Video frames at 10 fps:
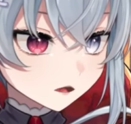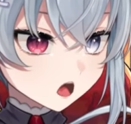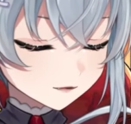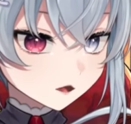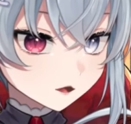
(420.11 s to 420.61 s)

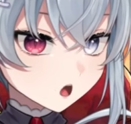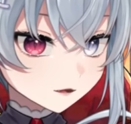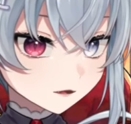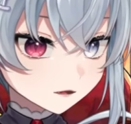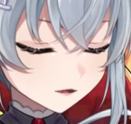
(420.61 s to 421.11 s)

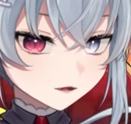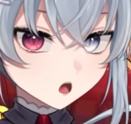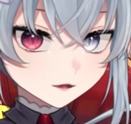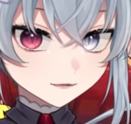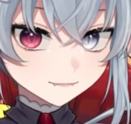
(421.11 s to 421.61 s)
then just,
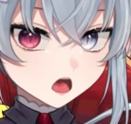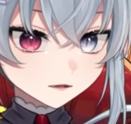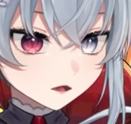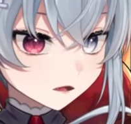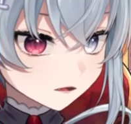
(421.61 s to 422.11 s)
like, not
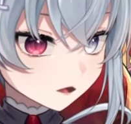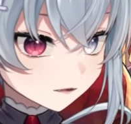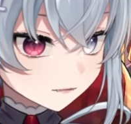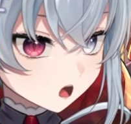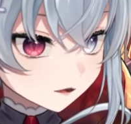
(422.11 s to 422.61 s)
be holding
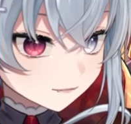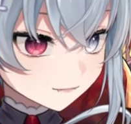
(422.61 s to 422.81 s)
them, right?